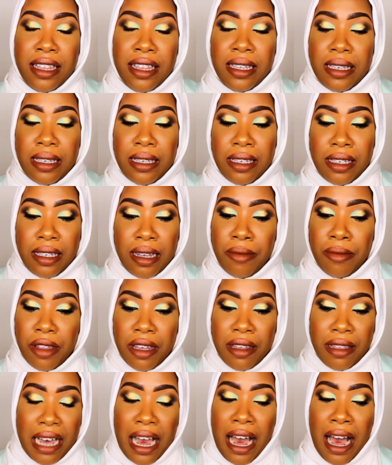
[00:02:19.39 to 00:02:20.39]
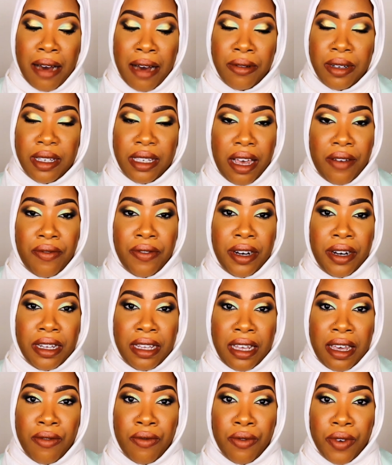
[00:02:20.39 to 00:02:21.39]
this is something that I would
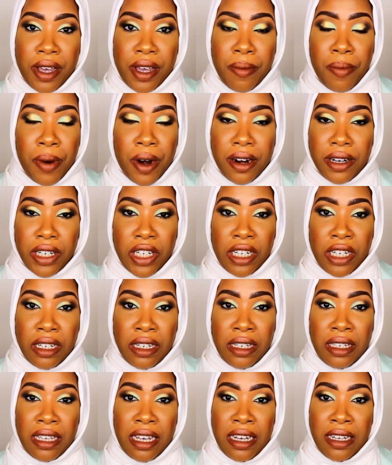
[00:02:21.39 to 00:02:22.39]
definitely repurchase